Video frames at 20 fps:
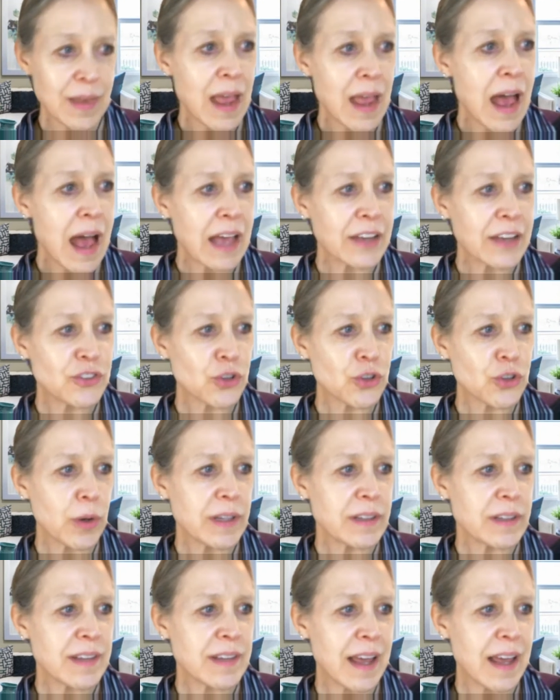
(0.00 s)
I
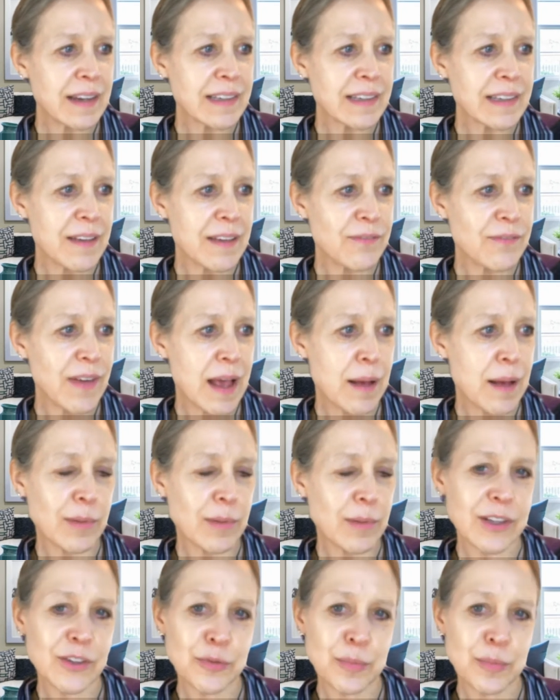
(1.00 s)
joined 10K
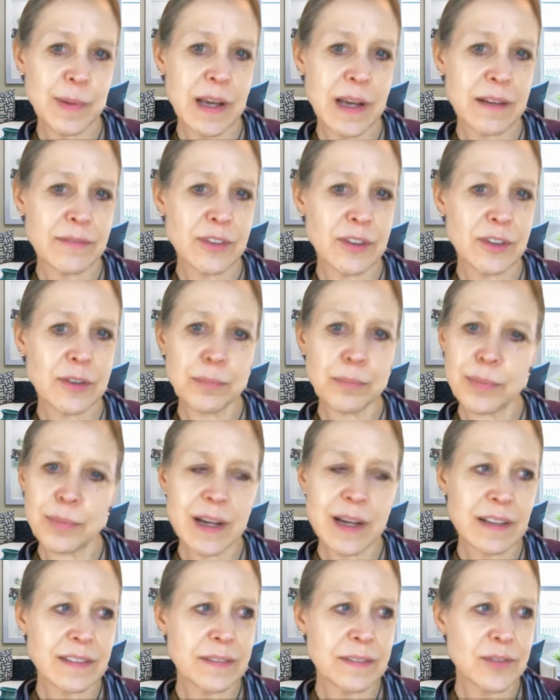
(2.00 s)
Families
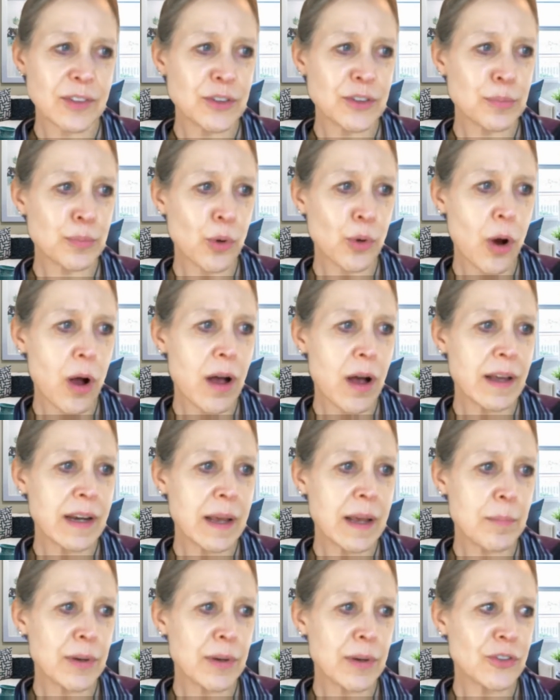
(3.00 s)
because of its broad,
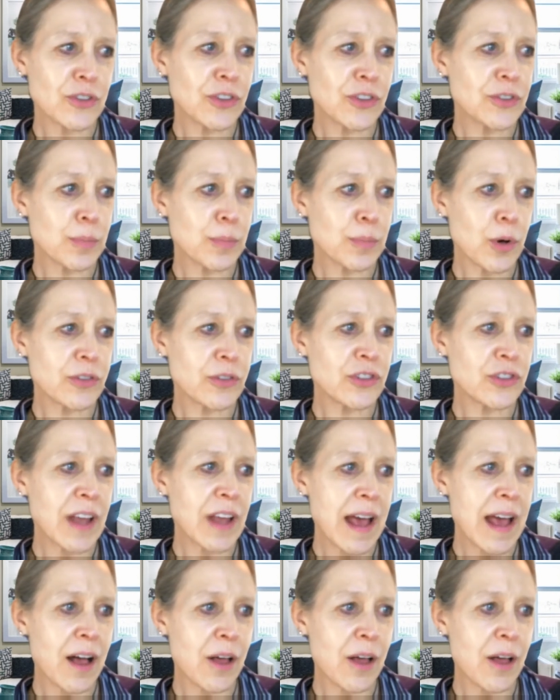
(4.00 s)
ambitious approach to
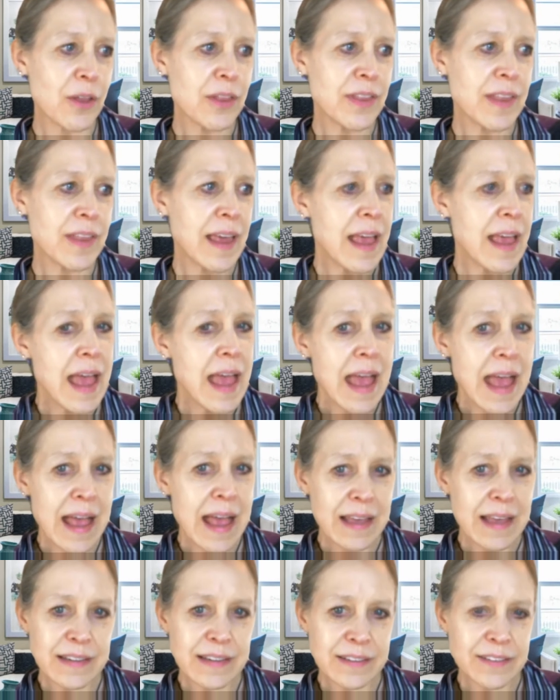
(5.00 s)
health
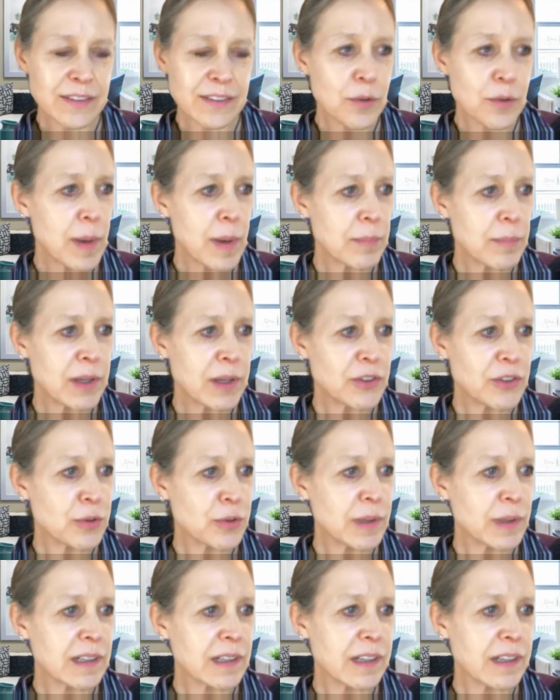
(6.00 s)
and its commitment to
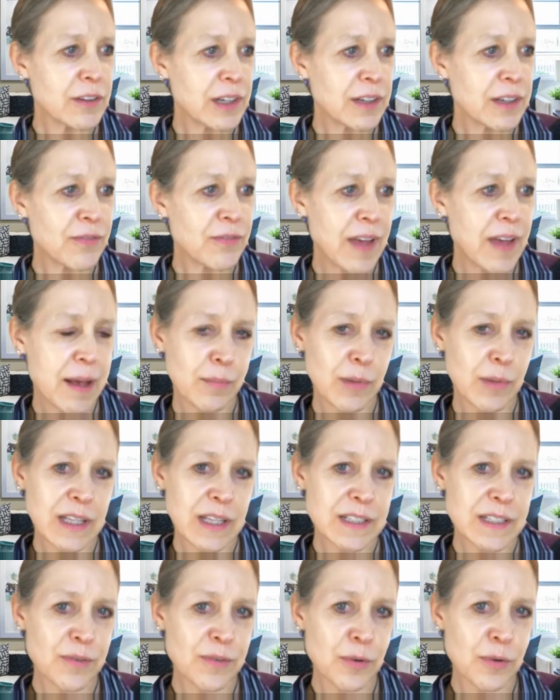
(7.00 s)
including
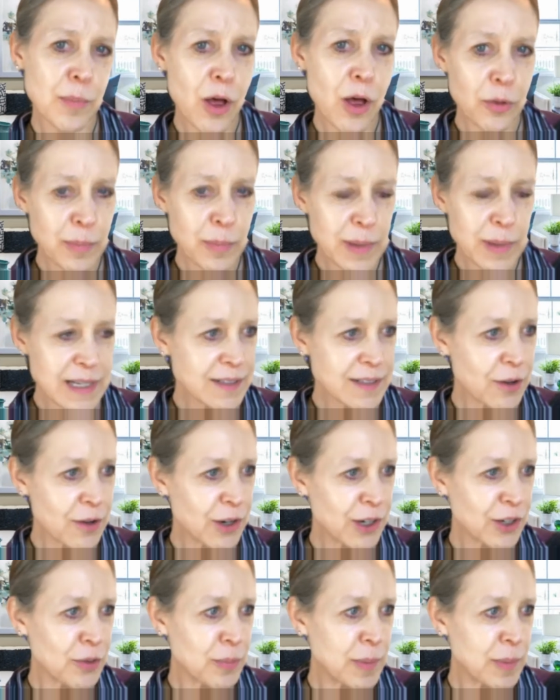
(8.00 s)
families from all
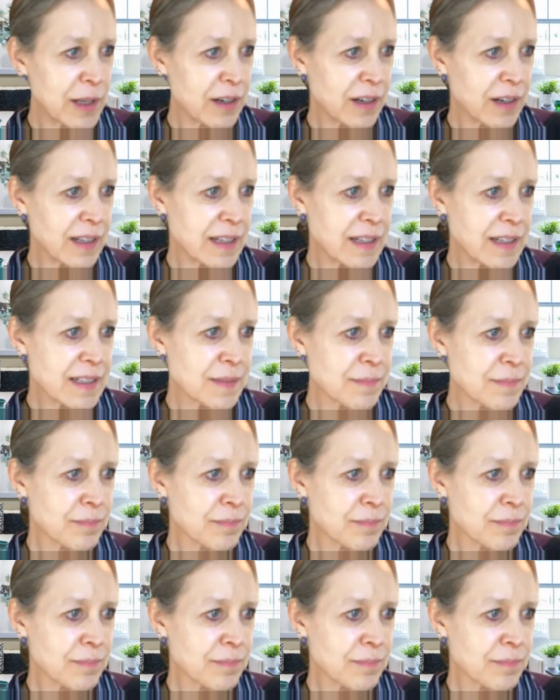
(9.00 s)
Minnesota communities.